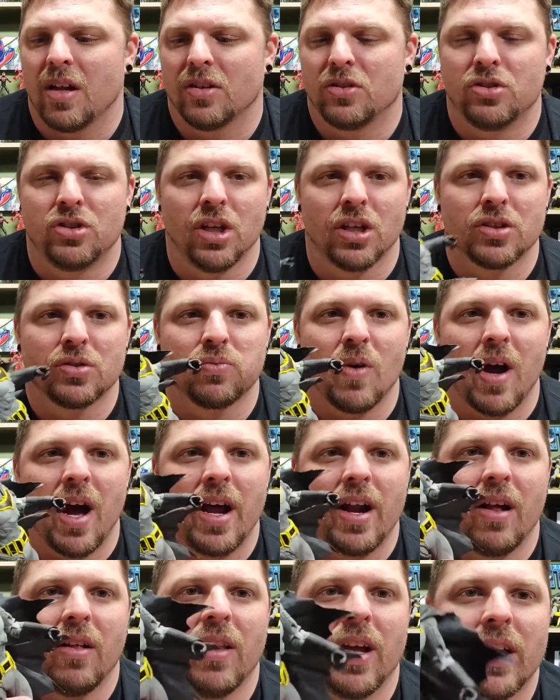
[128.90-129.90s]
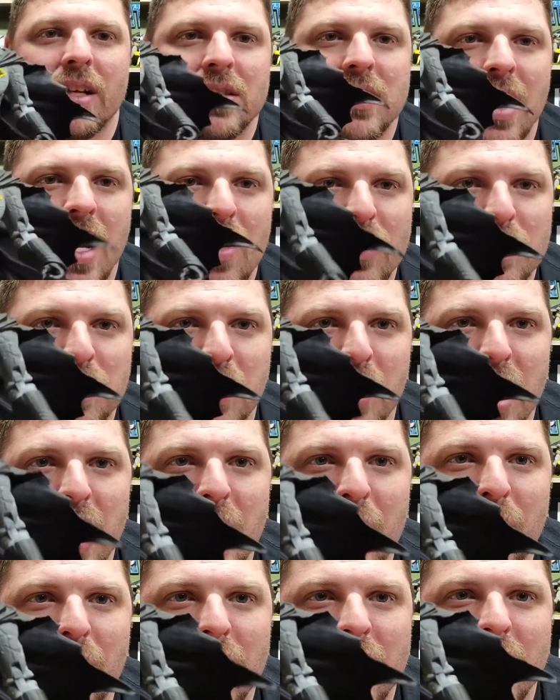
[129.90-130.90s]
Just right out, like I said, I was
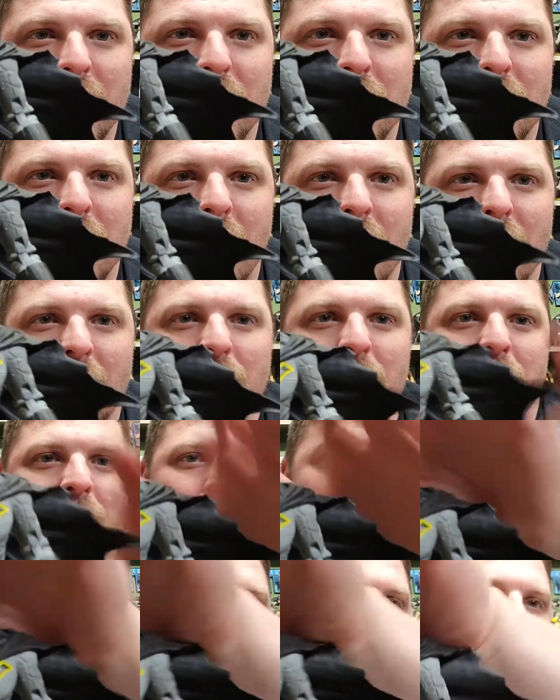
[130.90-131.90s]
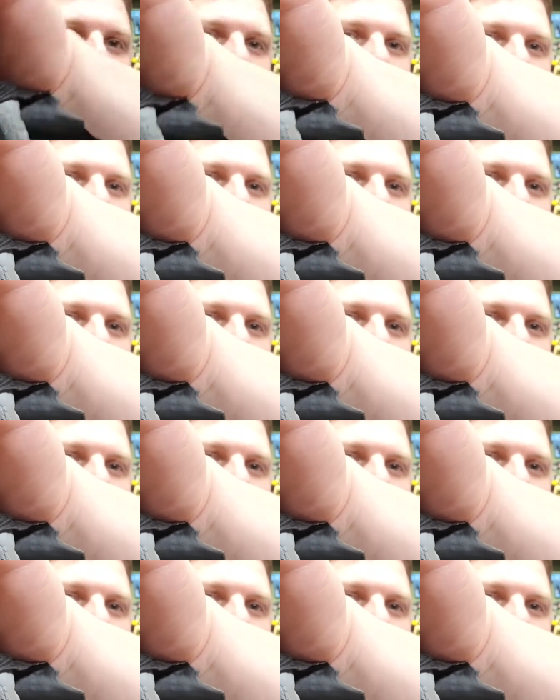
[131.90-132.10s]
playing with it, messing with